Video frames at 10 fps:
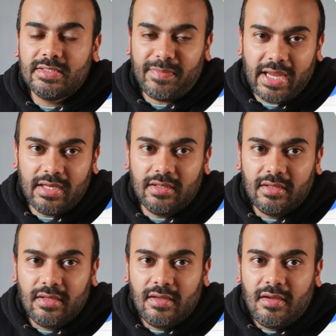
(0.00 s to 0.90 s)

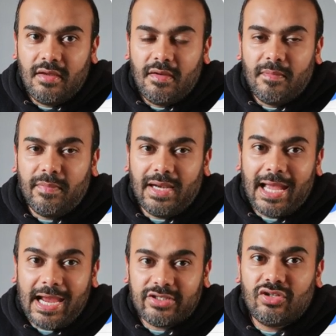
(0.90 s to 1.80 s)
spend,
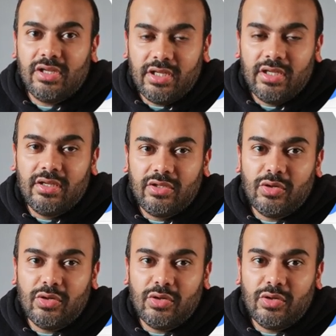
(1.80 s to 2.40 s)
but actually